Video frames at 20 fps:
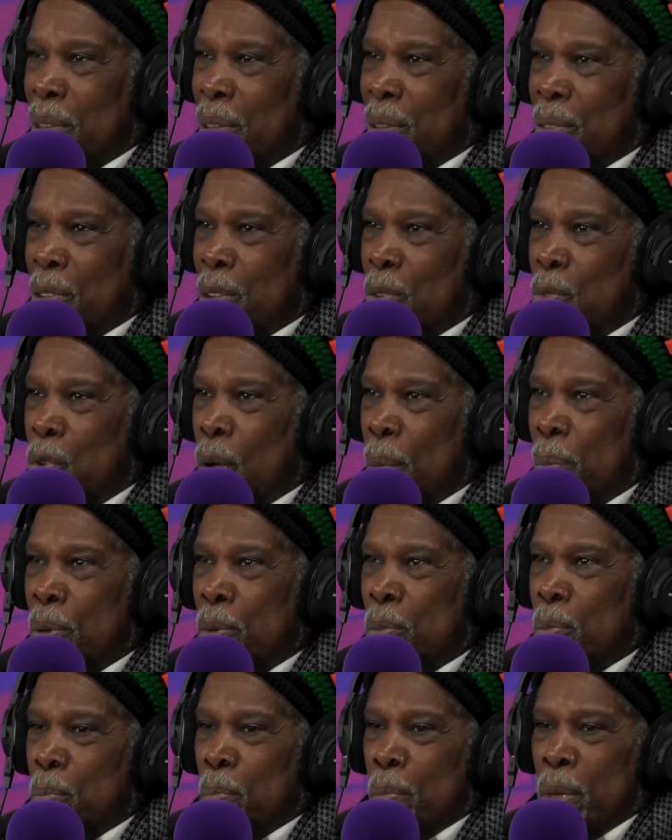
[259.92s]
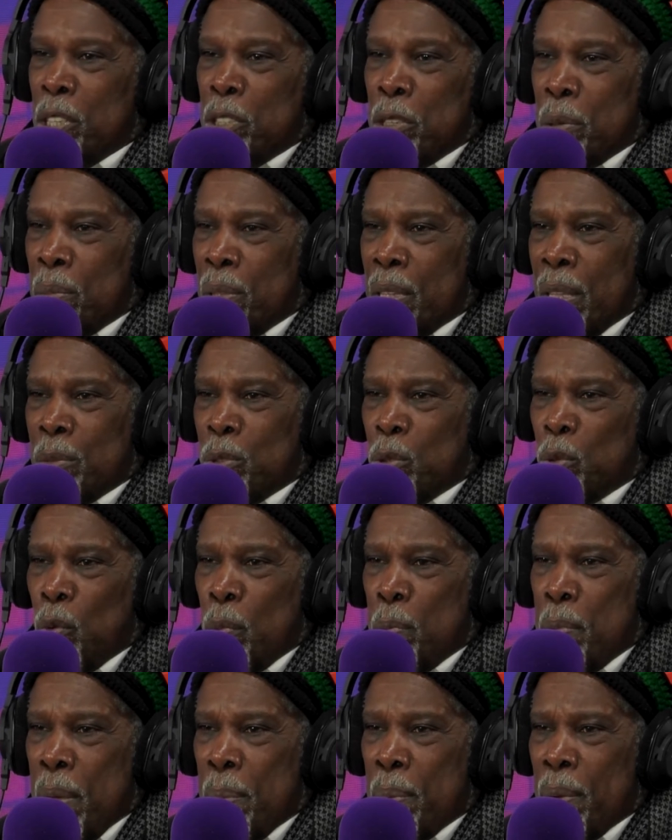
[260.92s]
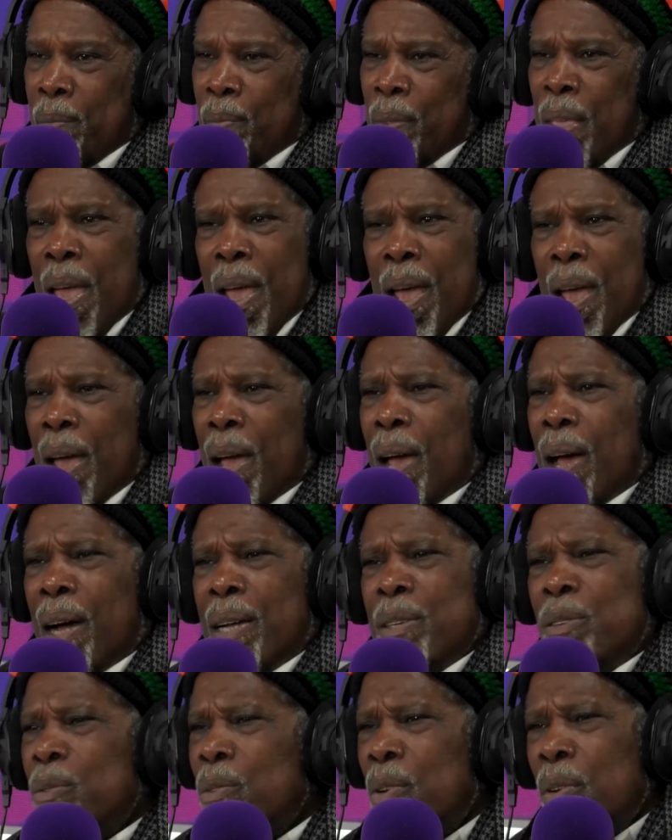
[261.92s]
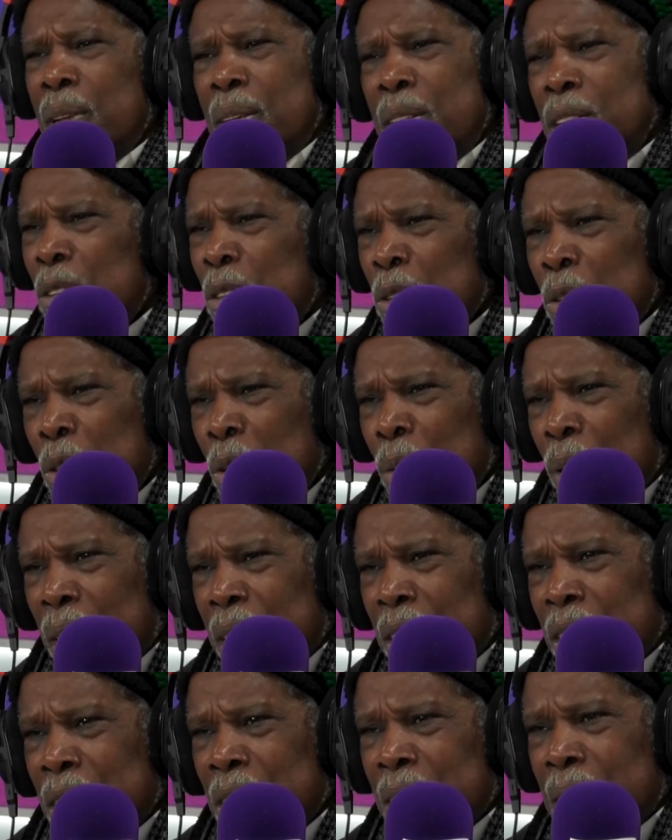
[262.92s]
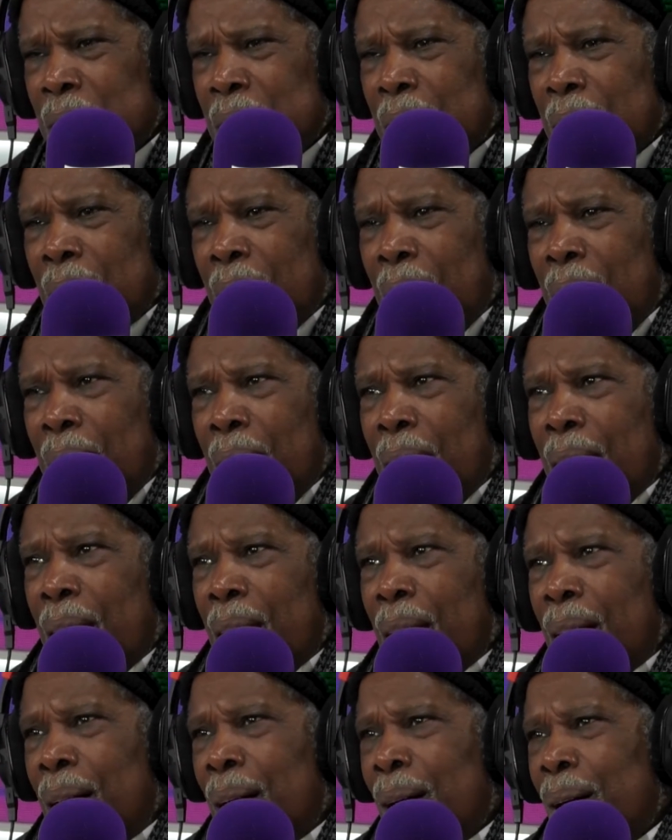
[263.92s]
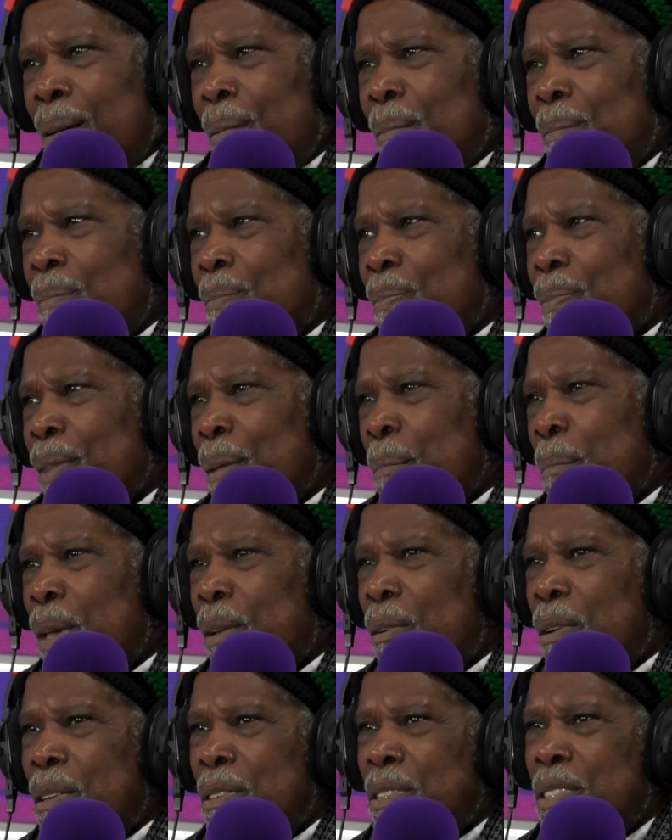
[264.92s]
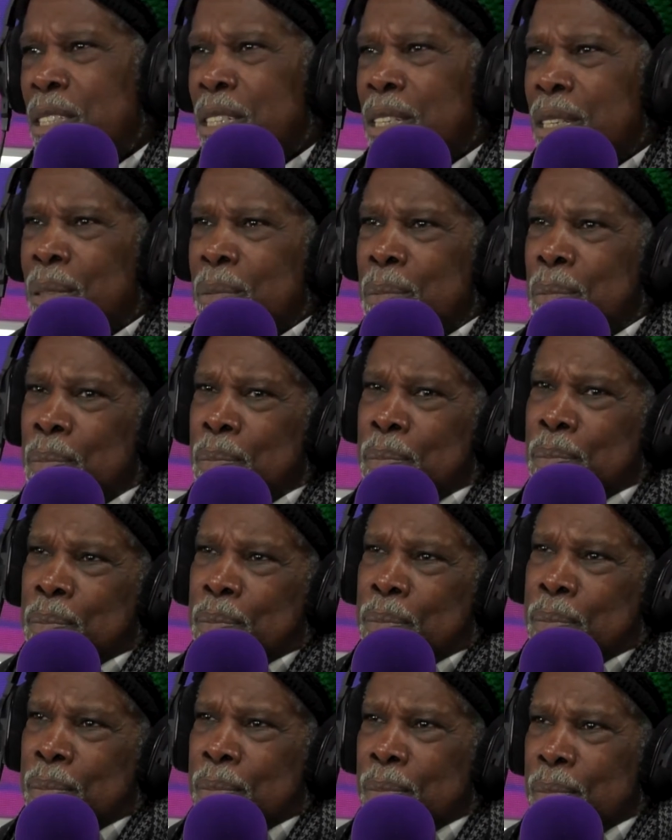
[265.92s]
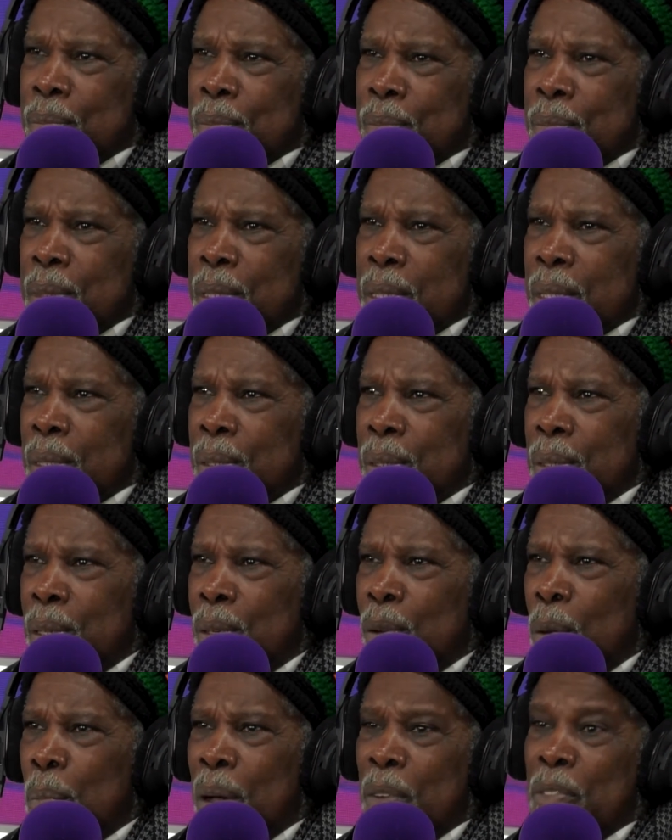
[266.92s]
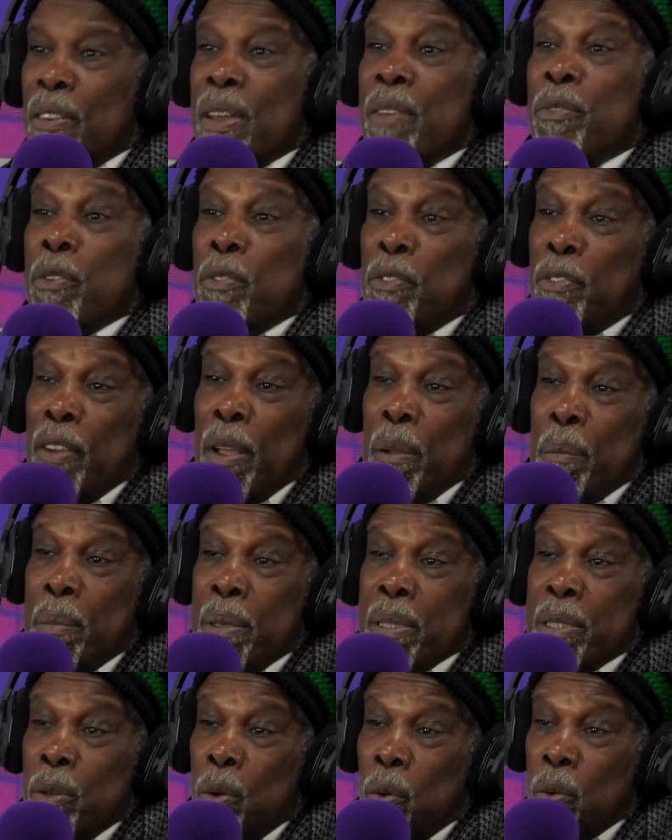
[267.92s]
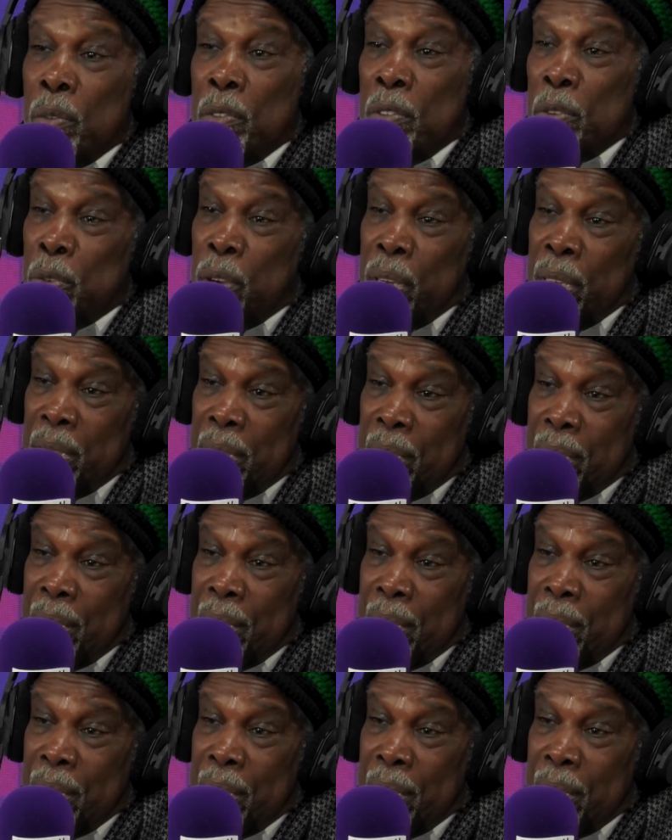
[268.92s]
Robert Mitchum and them sort of people. I don't know any of the new actors. Because my favorite film is Lord of the Rings.